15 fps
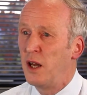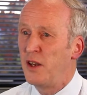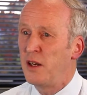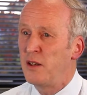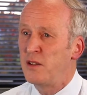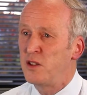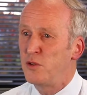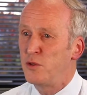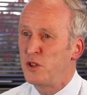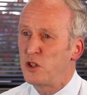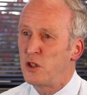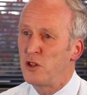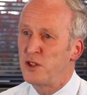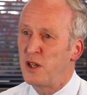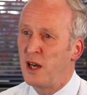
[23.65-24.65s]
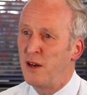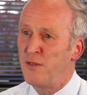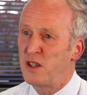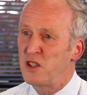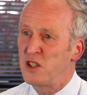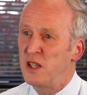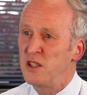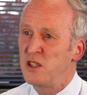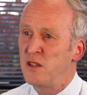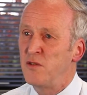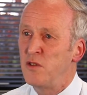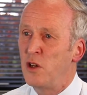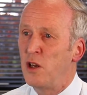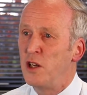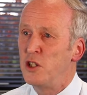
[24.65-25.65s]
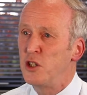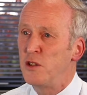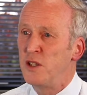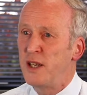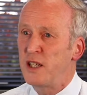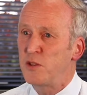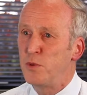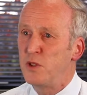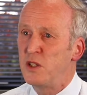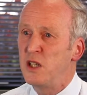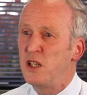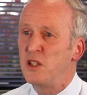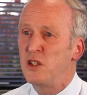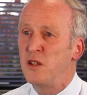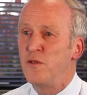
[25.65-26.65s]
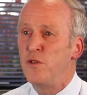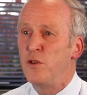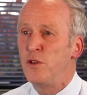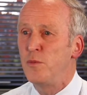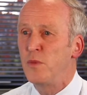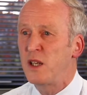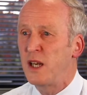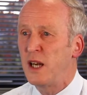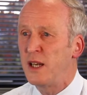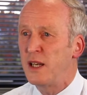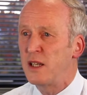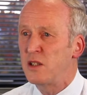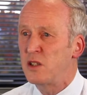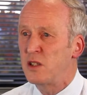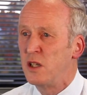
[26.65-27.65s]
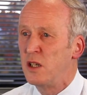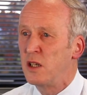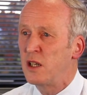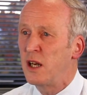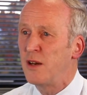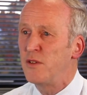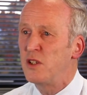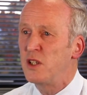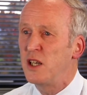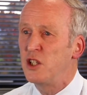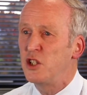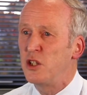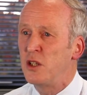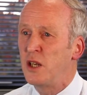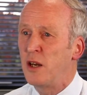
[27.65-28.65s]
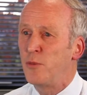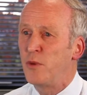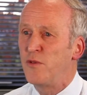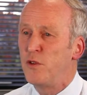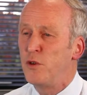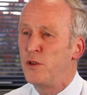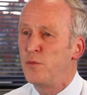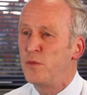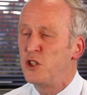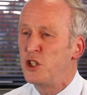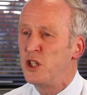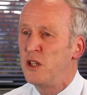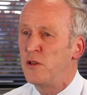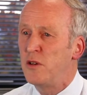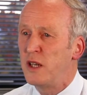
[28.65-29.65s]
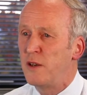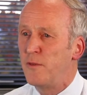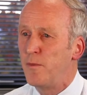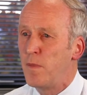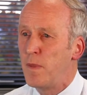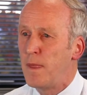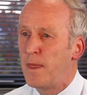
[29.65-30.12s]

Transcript: and as a result I have extensive knowledge and expertise in fluid mechanics, cavitation and with fluid machinery.